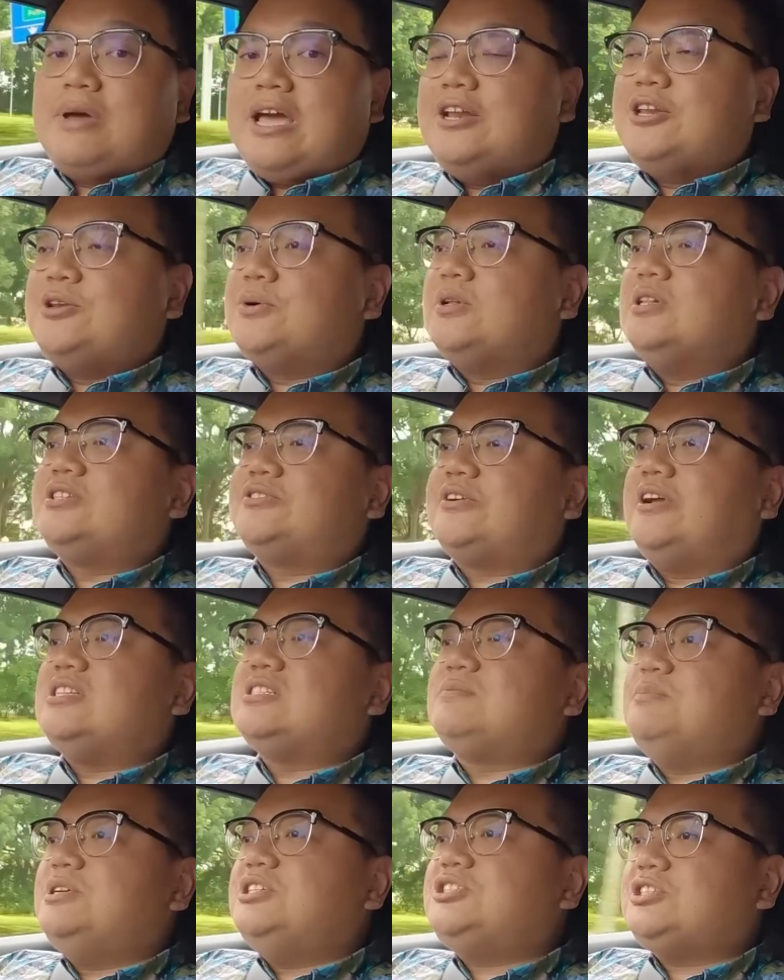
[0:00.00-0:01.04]
manual
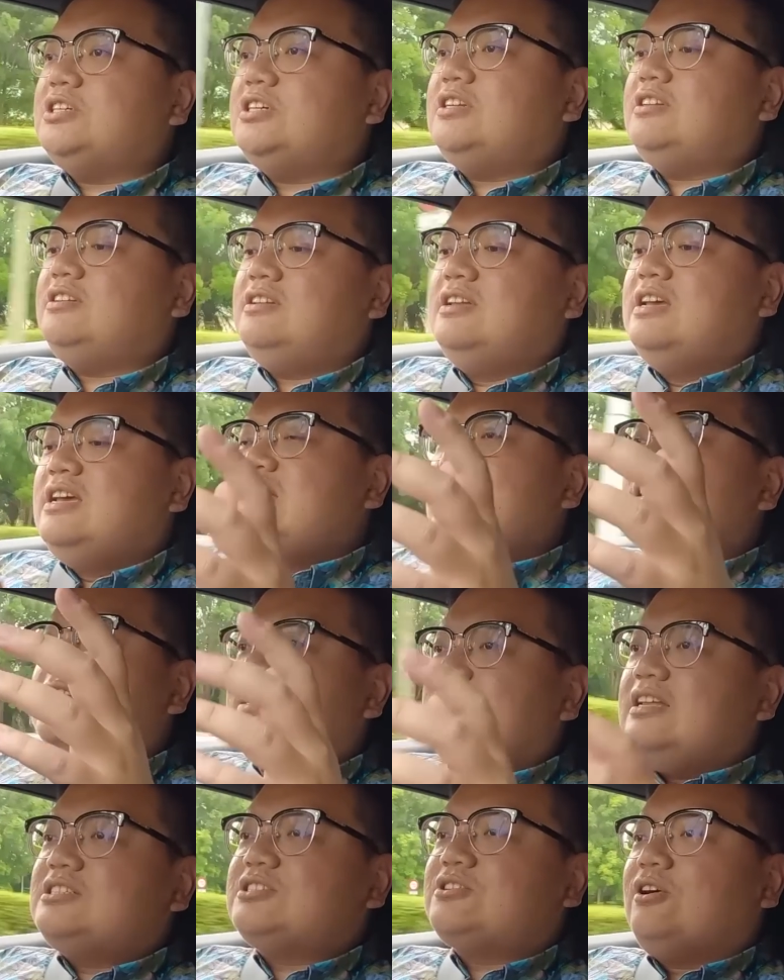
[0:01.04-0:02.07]
transmission.
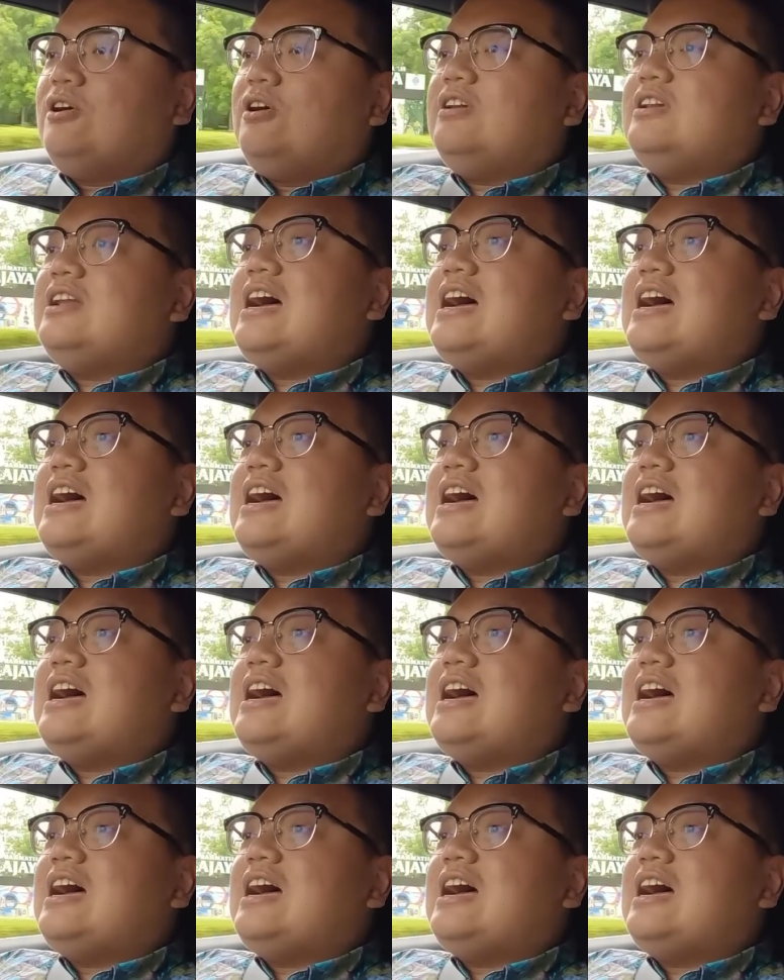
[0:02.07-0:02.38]
It's got